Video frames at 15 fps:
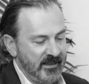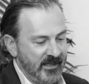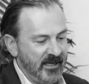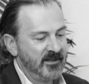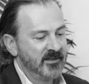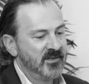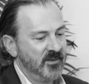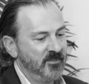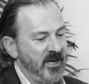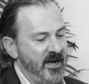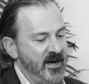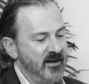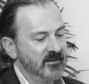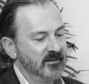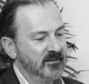and then it's
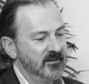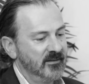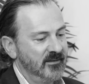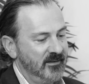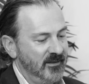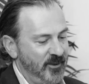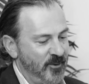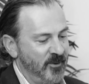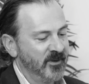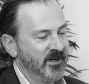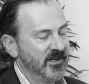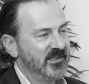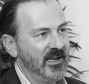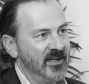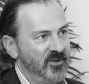about the
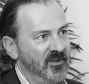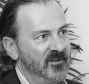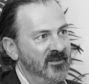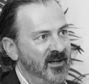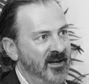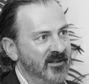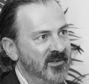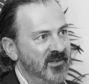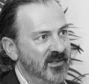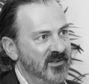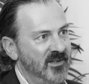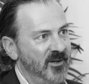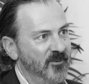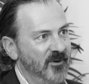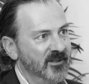organization, Data
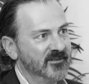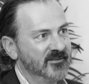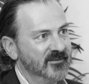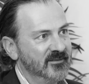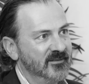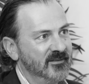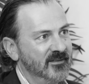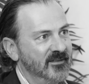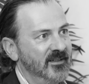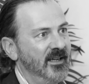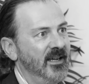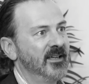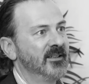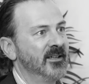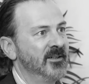61,
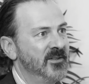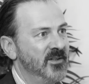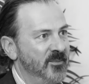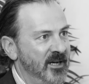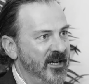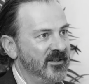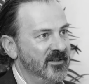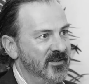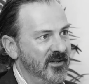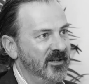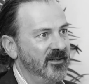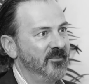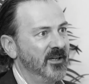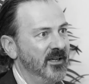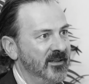and then it's about the
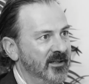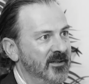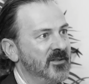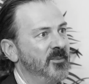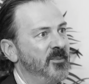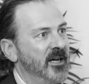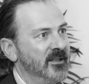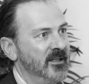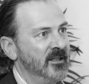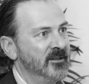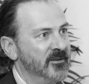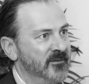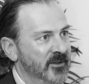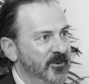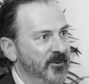team, and then it's about the
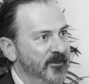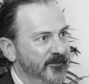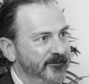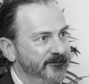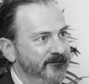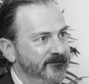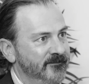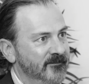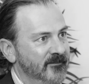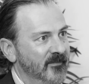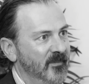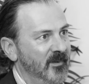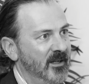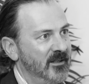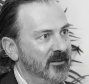individual.
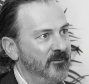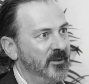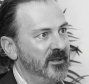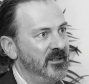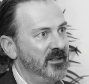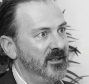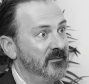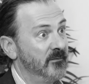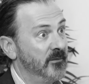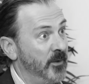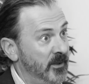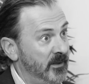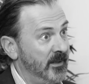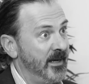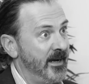And if we
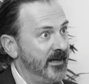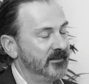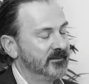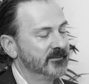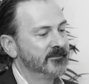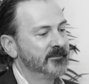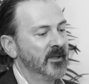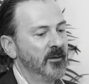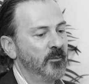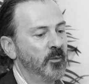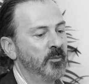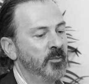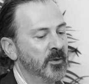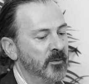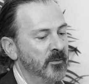invert that,
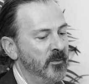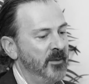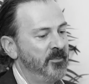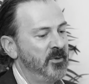we'll build